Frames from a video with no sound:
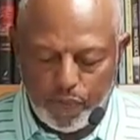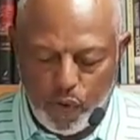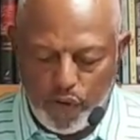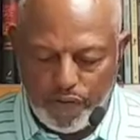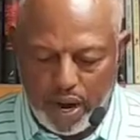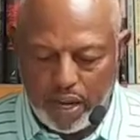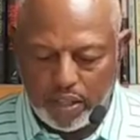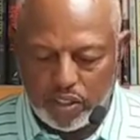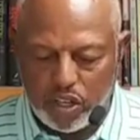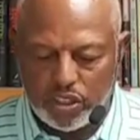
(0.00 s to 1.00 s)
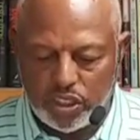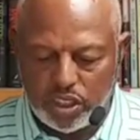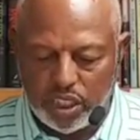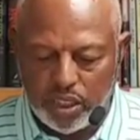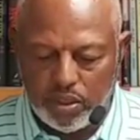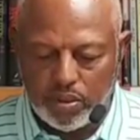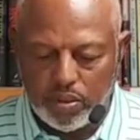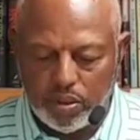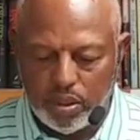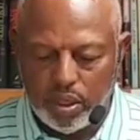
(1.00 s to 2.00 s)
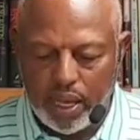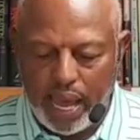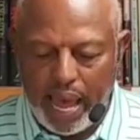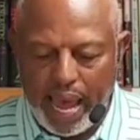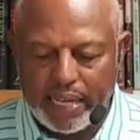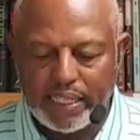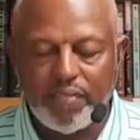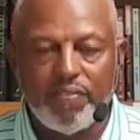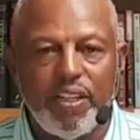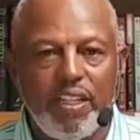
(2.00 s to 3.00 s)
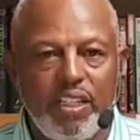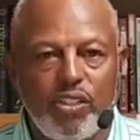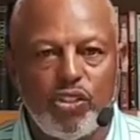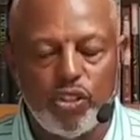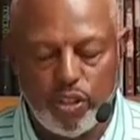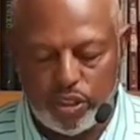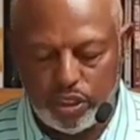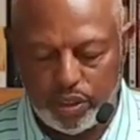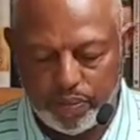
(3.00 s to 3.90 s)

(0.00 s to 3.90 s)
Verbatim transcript: forefathers are still active in this church.